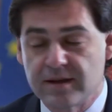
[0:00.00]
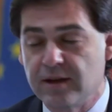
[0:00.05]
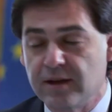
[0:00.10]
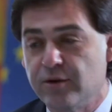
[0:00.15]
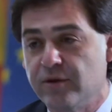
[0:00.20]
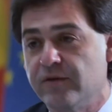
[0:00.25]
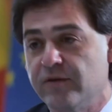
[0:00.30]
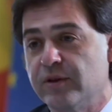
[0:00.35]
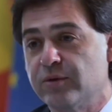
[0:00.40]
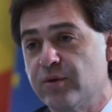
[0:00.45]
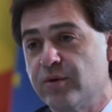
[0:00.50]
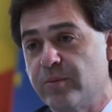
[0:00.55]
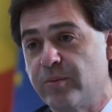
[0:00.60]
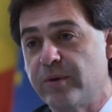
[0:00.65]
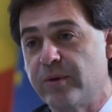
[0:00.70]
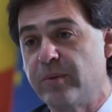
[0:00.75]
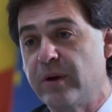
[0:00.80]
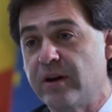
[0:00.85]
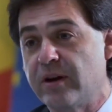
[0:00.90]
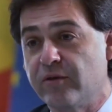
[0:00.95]
tell you that we're
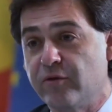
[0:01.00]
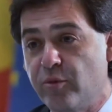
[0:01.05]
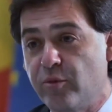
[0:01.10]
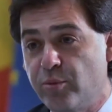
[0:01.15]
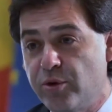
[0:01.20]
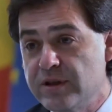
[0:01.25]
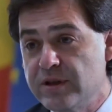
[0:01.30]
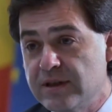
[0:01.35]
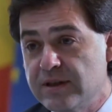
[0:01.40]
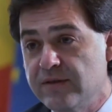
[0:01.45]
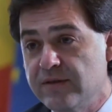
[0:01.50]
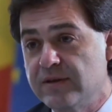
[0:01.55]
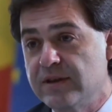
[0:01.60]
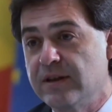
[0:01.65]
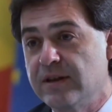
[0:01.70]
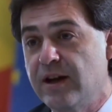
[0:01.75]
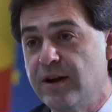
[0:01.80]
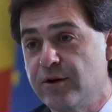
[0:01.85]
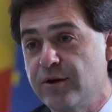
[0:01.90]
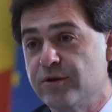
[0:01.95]
preparing for positive
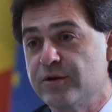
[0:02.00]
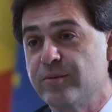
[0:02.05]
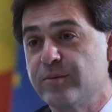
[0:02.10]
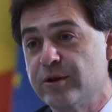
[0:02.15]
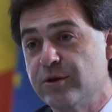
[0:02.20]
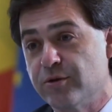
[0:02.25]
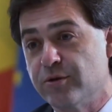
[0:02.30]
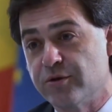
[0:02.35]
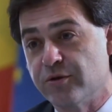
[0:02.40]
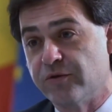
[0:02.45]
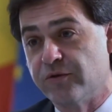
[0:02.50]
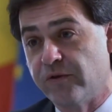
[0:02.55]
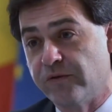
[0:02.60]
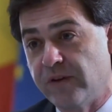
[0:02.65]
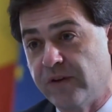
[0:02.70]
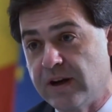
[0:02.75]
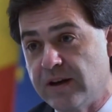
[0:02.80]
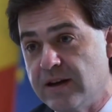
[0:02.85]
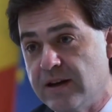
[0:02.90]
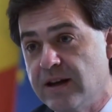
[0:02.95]
scenarios, but also for
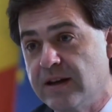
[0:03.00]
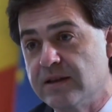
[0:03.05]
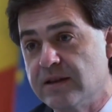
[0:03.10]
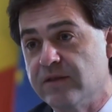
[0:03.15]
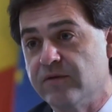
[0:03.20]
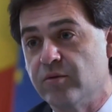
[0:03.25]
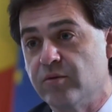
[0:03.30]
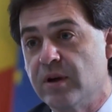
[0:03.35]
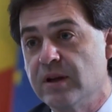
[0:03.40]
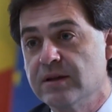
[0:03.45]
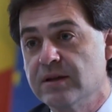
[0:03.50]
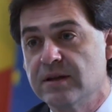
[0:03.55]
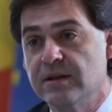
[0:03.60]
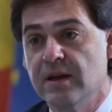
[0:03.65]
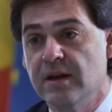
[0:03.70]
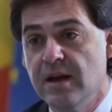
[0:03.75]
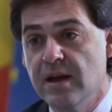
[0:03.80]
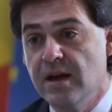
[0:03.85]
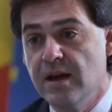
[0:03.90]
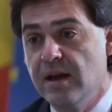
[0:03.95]
very negative ones
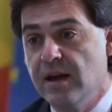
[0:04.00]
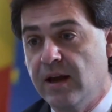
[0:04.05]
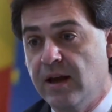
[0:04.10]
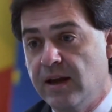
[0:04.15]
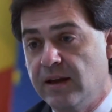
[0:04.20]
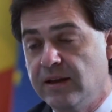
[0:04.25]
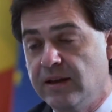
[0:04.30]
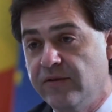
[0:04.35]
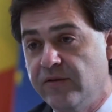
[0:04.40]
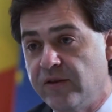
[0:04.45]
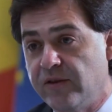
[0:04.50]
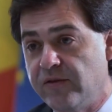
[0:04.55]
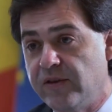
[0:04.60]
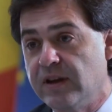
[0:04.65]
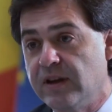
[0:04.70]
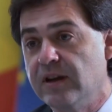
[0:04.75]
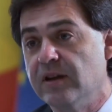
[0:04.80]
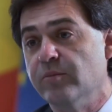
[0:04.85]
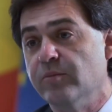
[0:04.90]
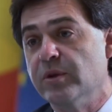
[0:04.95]
and
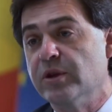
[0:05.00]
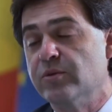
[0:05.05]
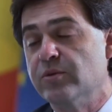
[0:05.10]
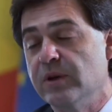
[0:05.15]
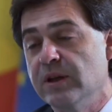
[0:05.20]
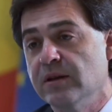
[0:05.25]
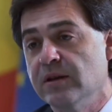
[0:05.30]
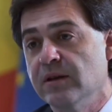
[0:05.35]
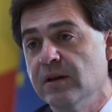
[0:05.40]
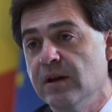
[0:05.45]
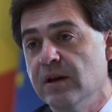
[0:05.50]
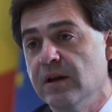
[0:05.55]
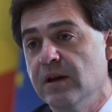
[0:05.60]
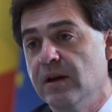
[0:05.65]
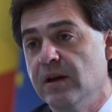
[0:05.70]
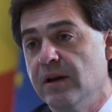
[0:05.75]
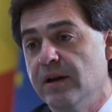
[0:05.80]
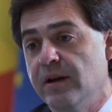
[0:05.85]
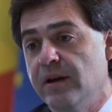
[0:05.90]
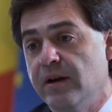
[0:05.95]
everything in between.
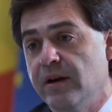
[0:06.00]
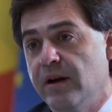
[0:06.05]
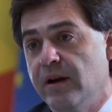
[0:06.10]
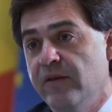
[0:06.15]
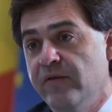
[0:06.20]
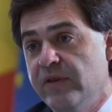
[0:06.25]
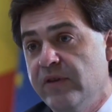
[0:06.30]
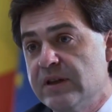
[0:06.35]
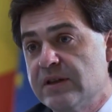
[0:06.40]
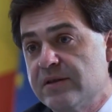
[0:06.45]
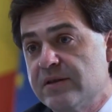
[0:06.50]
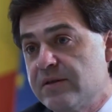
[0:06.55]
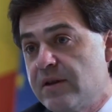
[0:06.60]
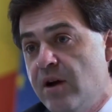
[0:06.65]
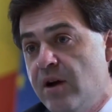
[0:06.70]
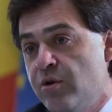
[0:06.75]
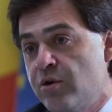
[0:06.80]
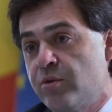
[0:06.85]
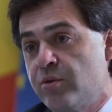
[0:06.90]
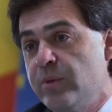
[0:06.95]
And that's
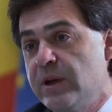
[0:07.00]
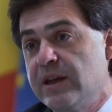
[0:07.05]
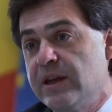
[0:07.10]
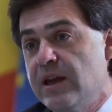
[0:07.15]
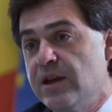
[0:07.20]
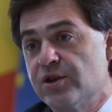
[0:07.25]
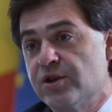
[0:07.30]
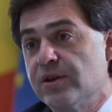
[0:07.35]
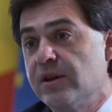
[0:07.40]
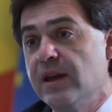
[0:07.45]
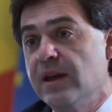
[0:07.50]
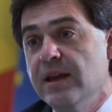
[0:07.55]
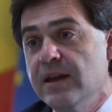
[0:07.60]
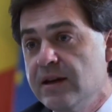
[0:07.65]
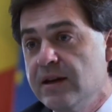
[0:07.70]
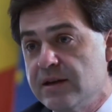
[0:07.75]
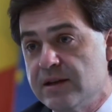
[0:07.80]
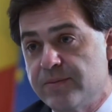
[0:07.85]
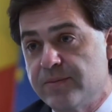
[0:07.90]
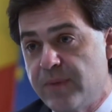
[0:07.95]
our obligation,
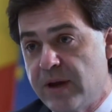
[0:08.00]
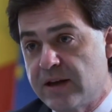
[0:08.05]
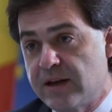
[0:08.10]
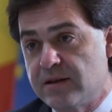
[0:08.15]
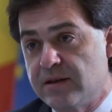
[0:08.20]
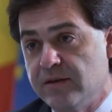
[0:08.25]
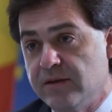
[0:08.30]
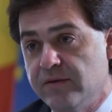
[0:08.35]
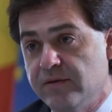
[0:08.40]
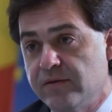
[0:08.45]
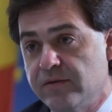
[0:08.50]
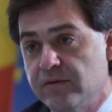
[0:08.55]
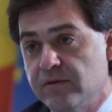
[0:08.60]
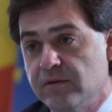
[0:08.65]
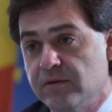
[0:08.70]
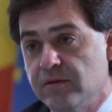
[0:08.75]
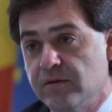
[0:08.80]
irrespective